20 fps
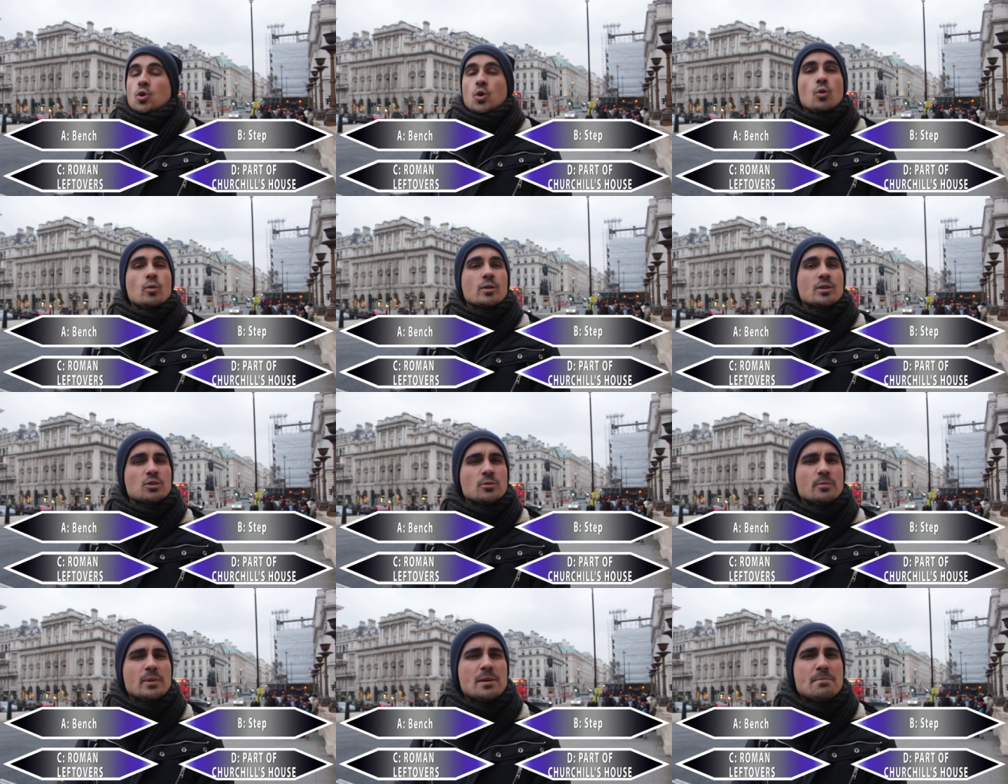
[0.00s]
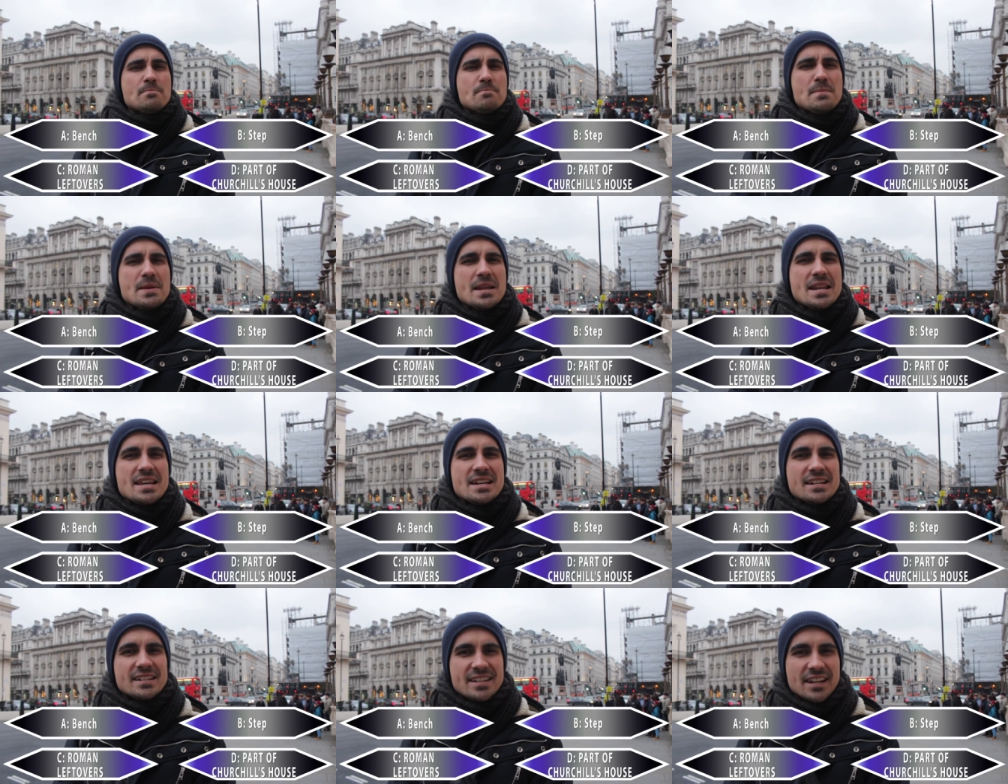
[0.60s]
Who wants to be a
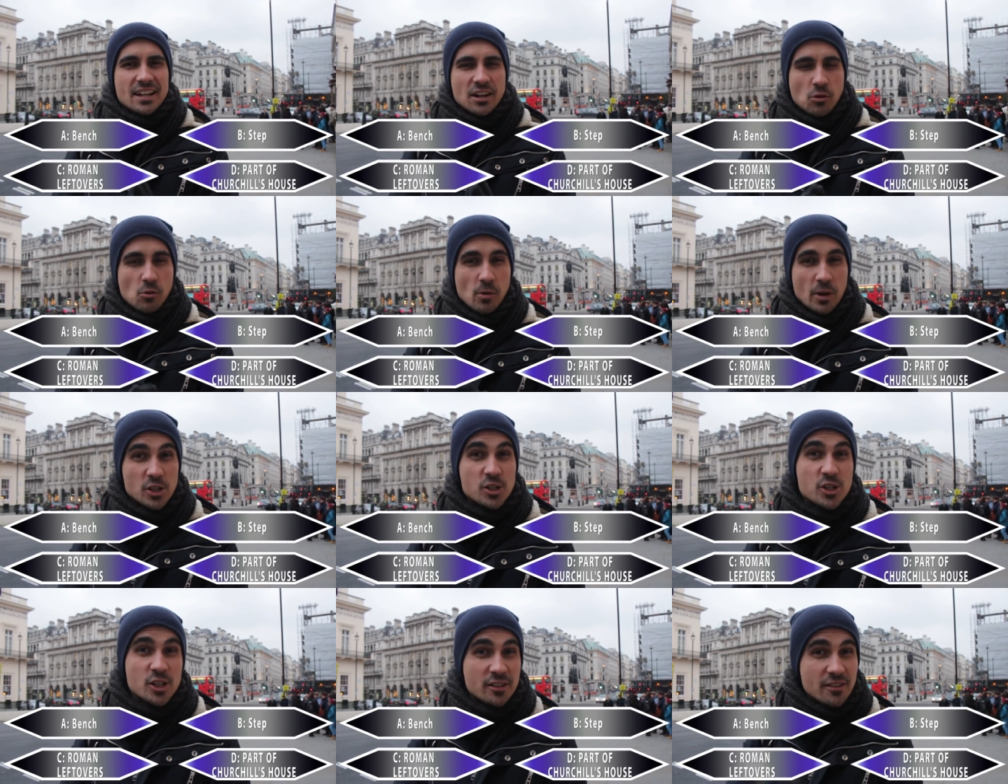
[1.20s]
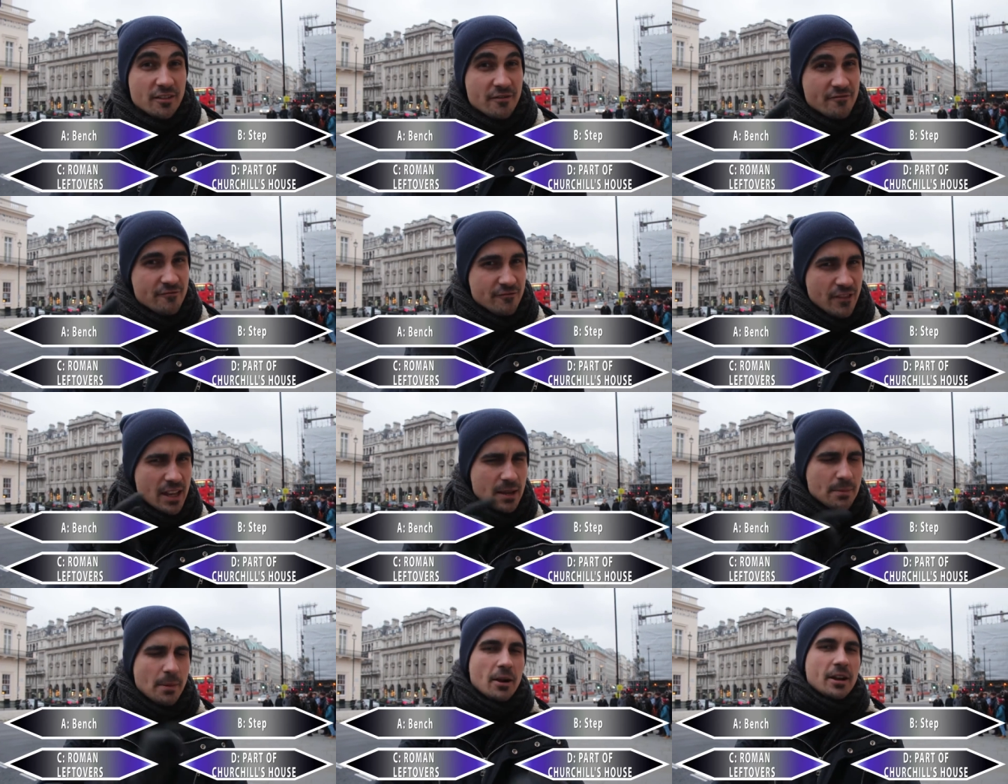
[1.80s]
millionaire question?
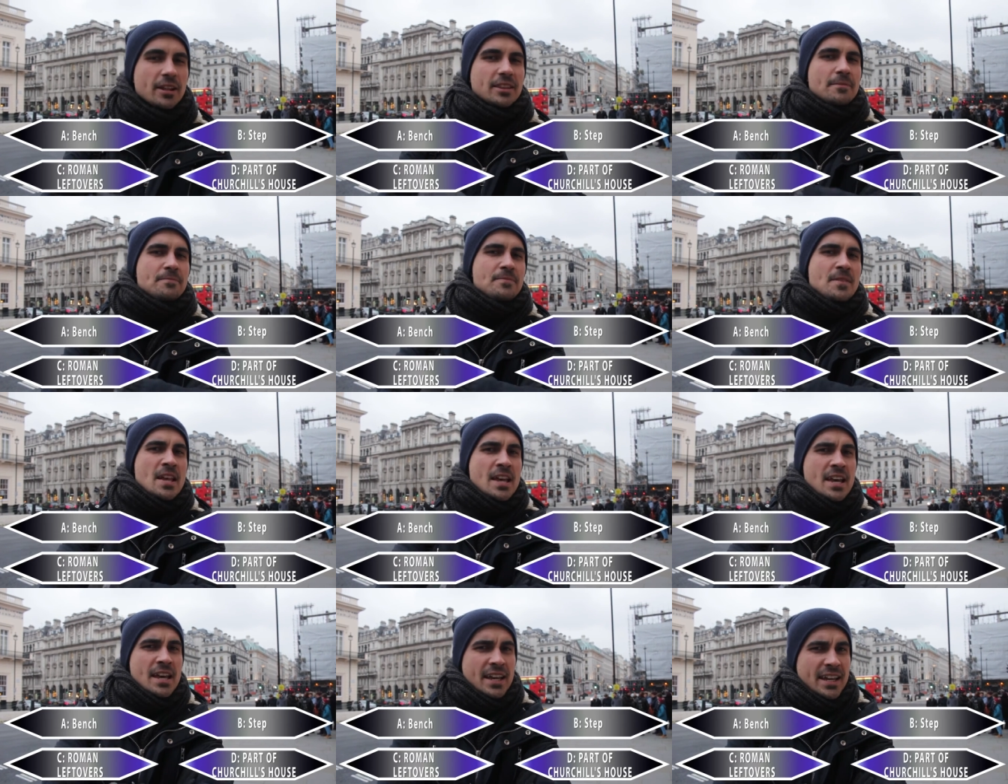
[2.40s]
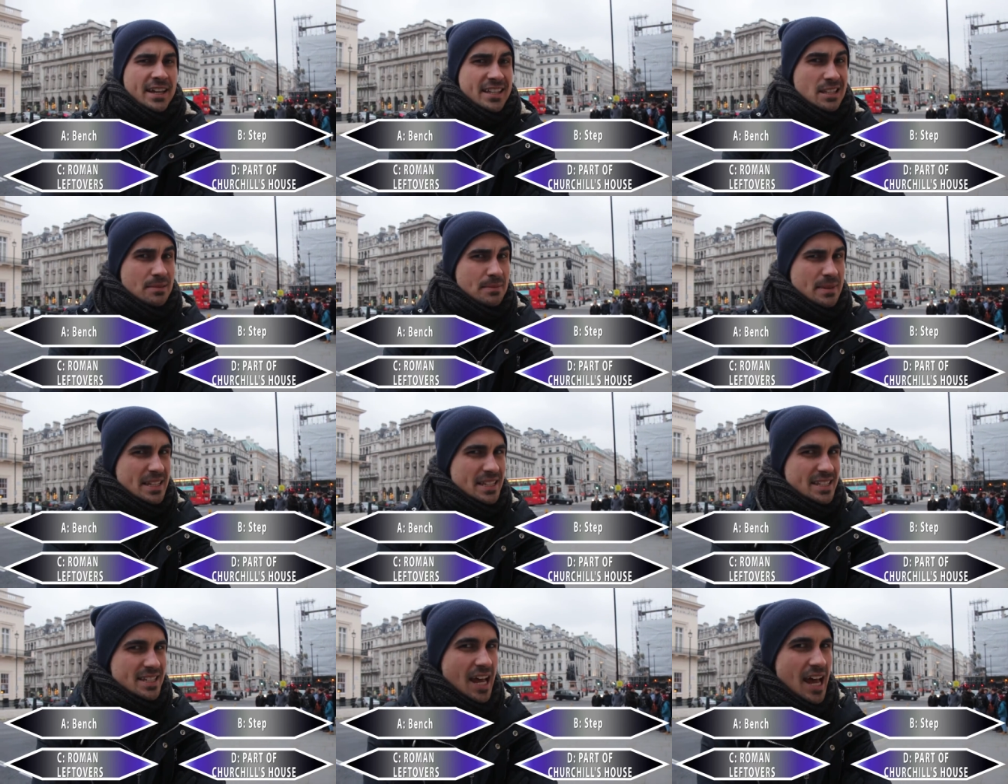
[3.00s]
Think about it. In the
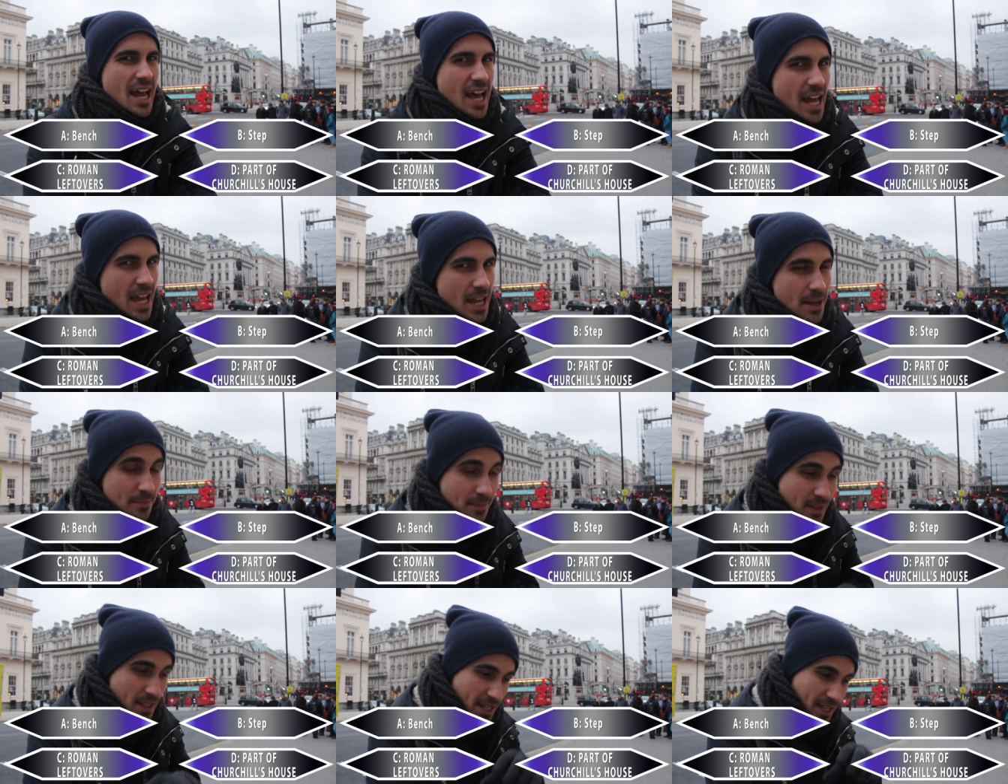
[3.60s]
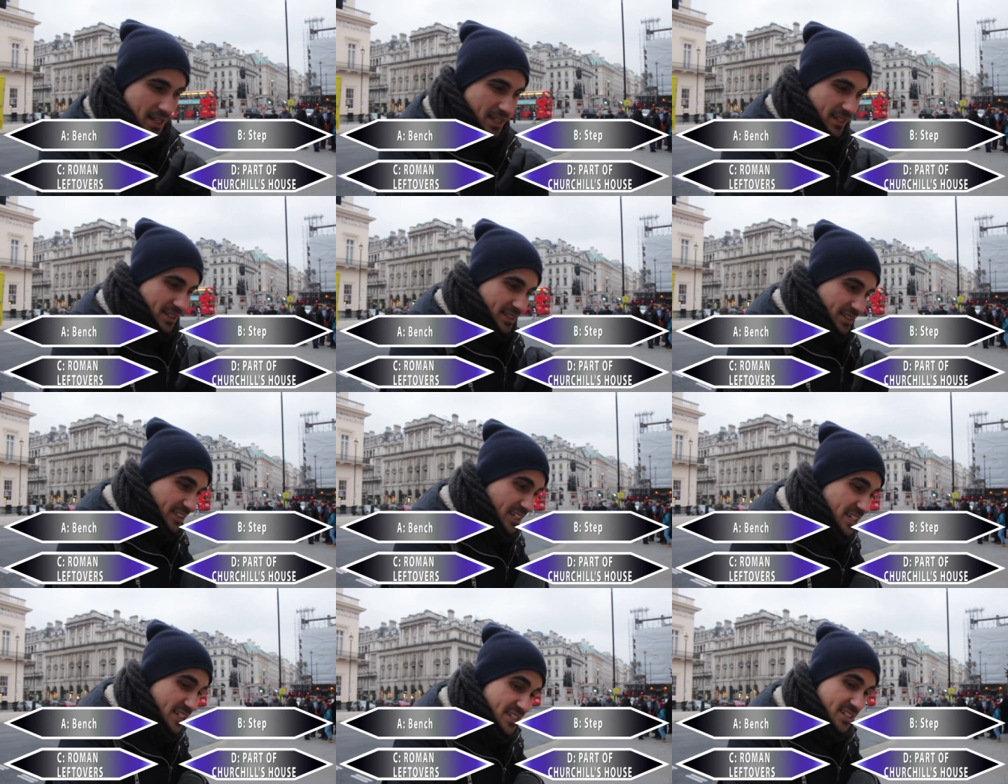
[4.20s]
meantime,
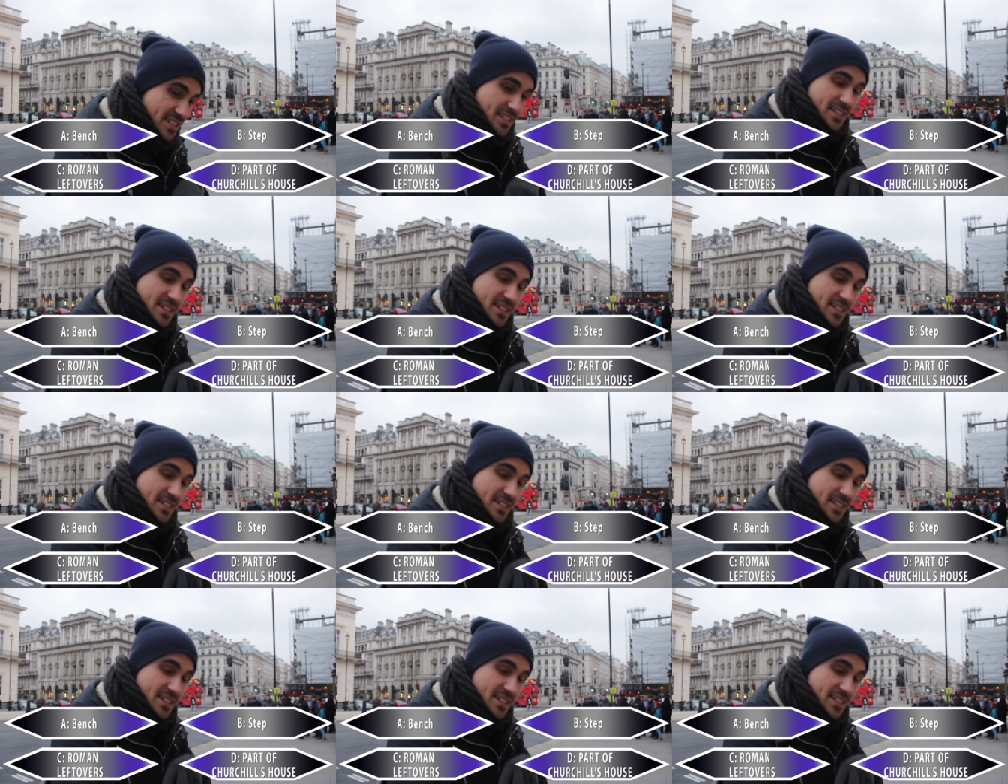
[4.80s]
this